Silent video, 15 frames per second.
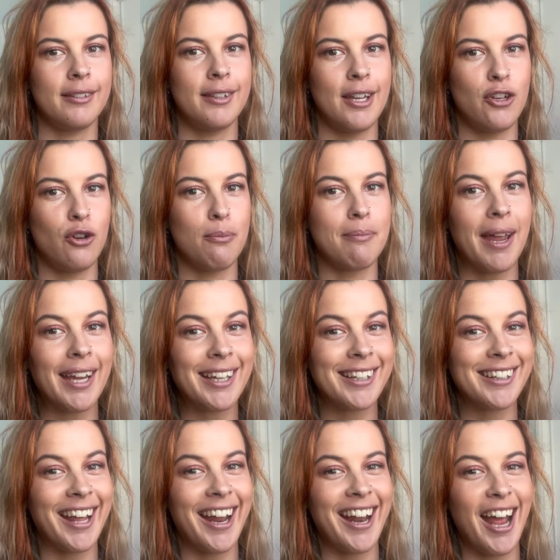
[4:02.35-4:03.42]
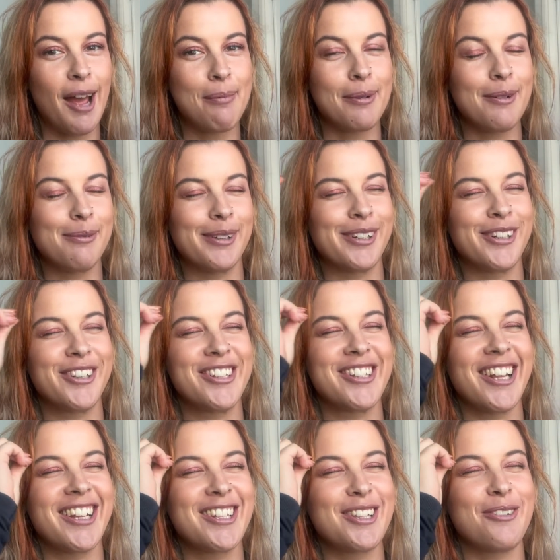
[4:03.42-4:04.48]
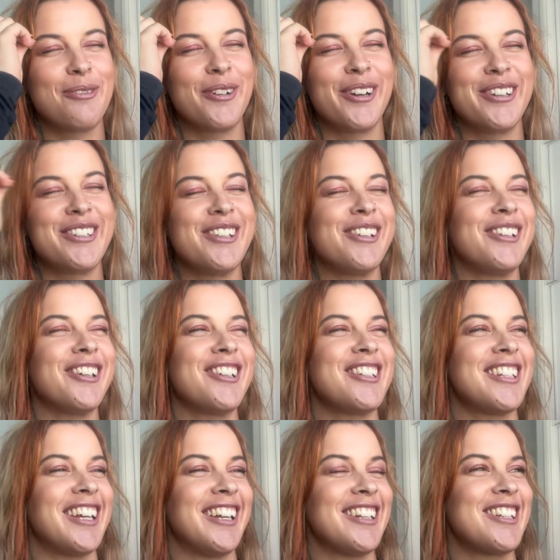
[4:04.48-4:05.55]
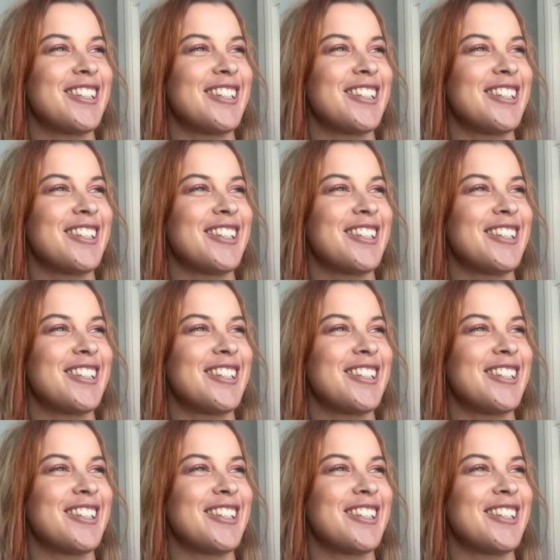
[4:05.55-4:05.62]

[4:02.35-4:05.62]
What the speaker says: then you're making that happen because that's the words you're using.